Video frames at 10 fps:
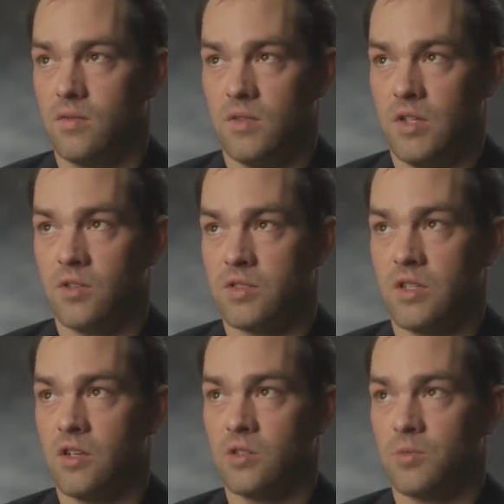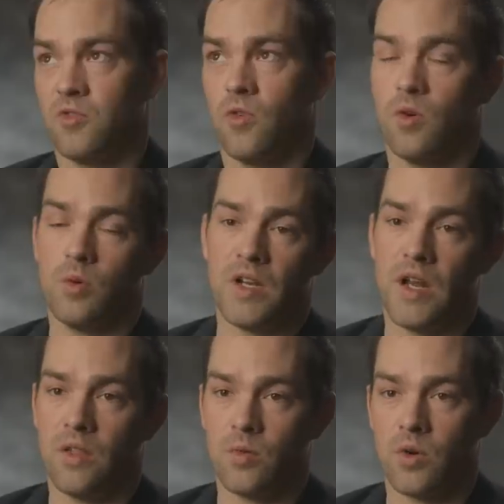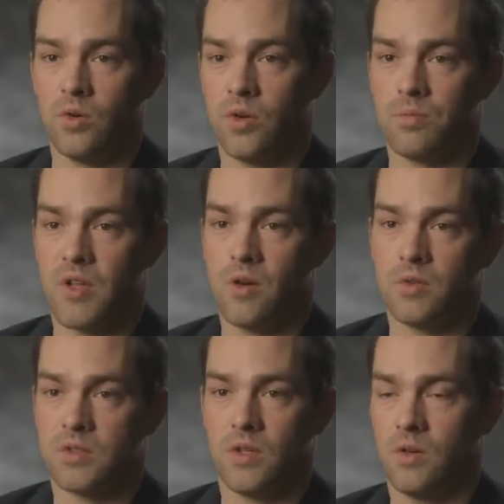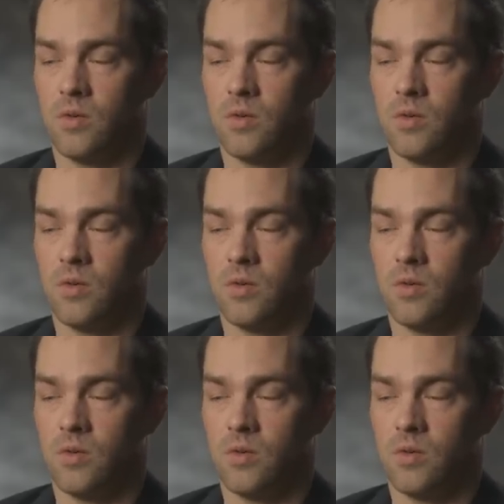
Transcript: years and years before, but now the road up there was